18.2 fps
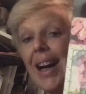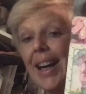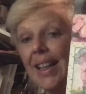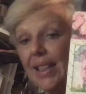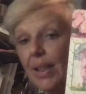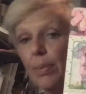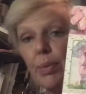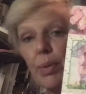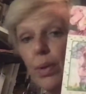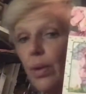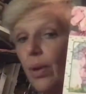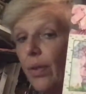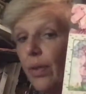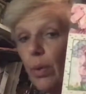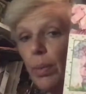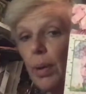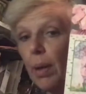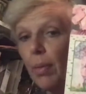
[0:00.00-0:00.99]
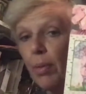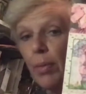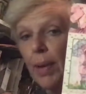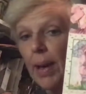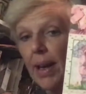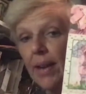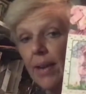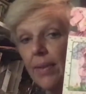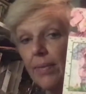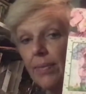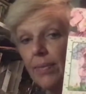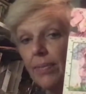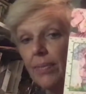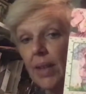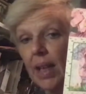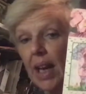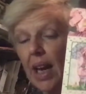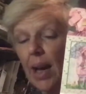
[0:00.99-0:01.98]
It's a beautiful paper pad.
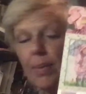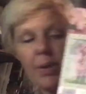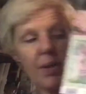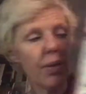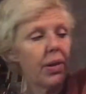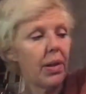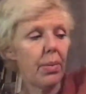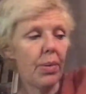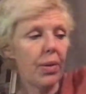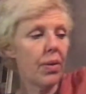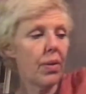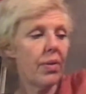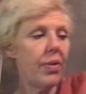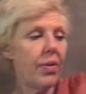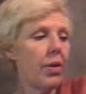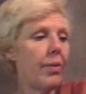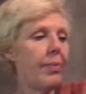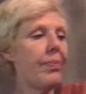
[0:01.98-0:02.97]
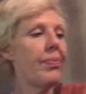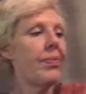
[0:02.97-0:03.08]
Absolutely beautiful.